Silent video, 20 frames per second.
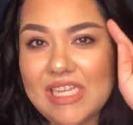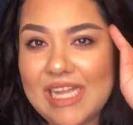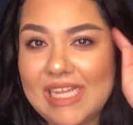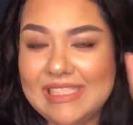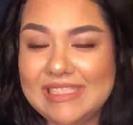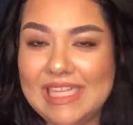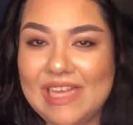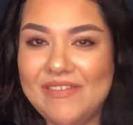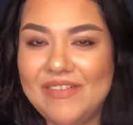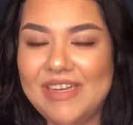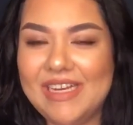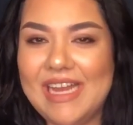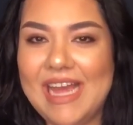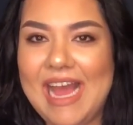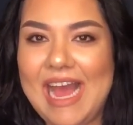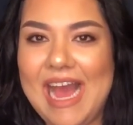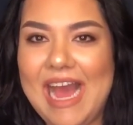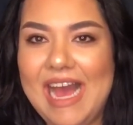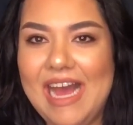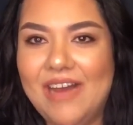like
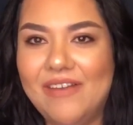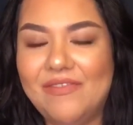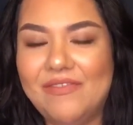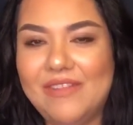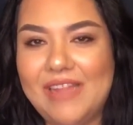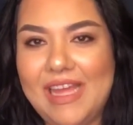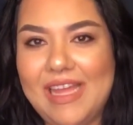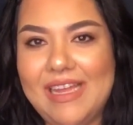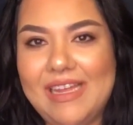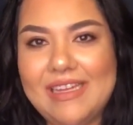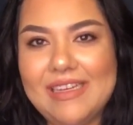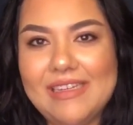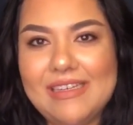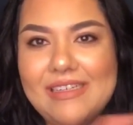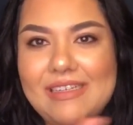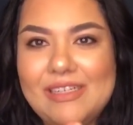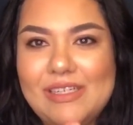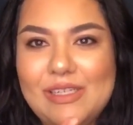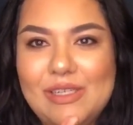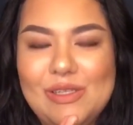7.5, like
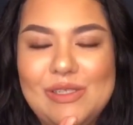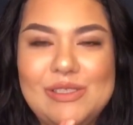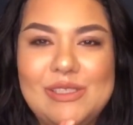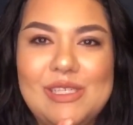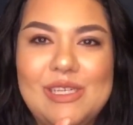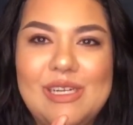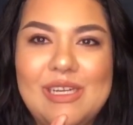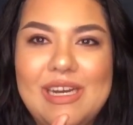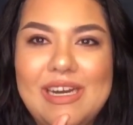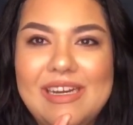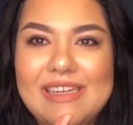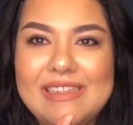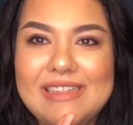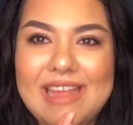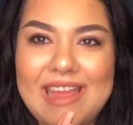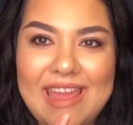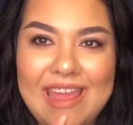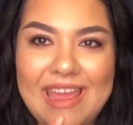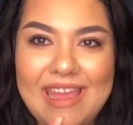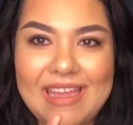closer on
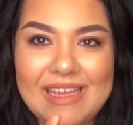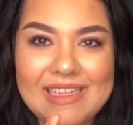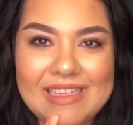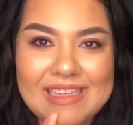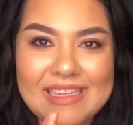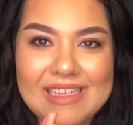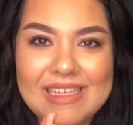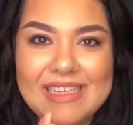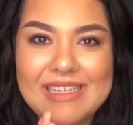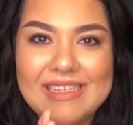the 8